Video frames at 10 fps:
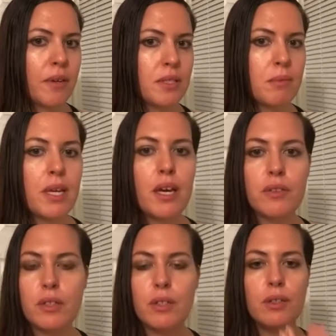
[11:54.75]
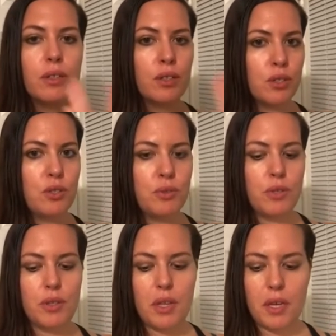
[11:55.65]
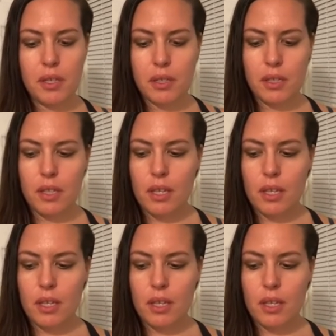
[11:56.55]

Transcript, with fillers: resume out there, do the thing.